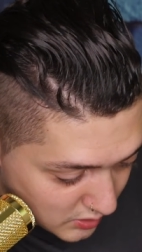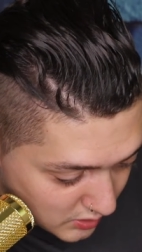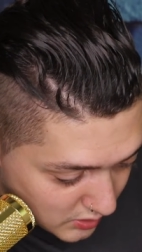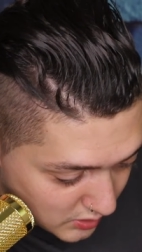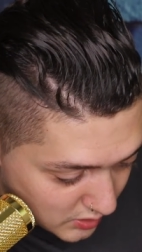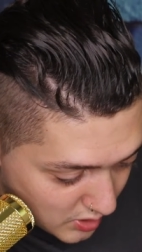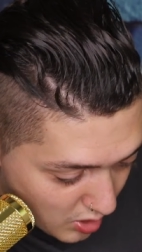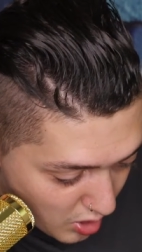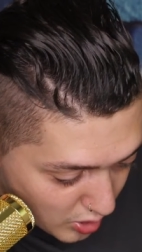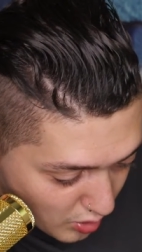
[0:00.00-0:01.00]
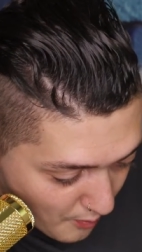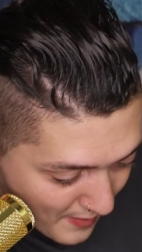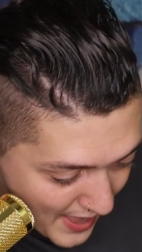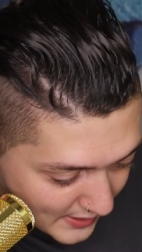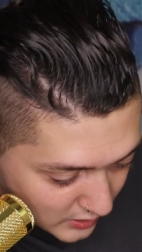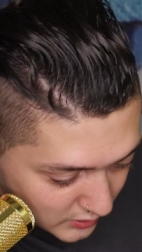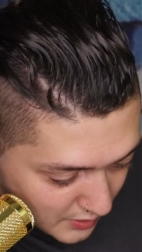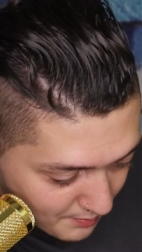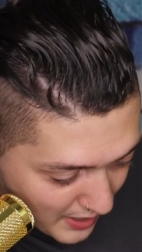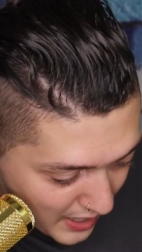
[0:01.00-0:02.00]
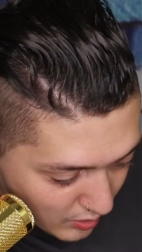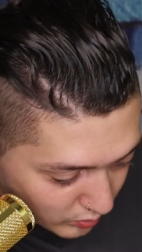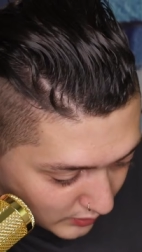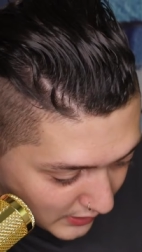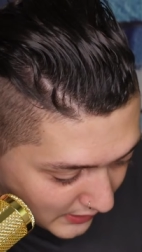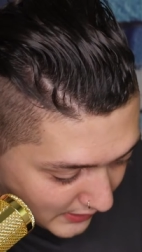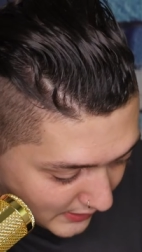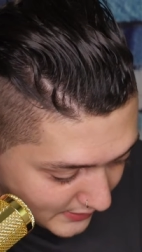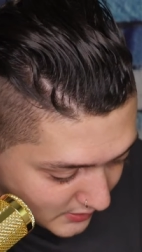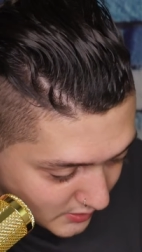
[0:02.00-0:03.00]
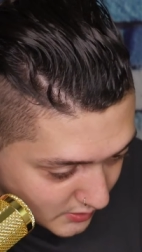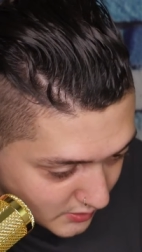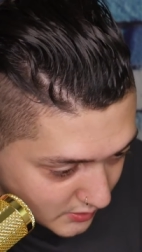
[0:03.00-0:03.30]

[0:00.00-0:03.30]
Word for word: Uh, automatically power on.